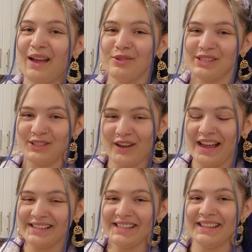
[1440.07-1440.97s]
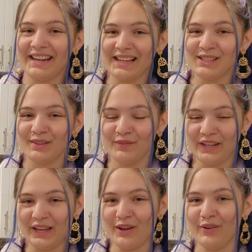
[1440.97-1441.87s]
I will see you guys in the next
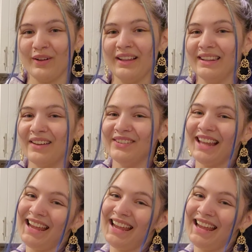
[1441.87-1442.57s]
video. Love and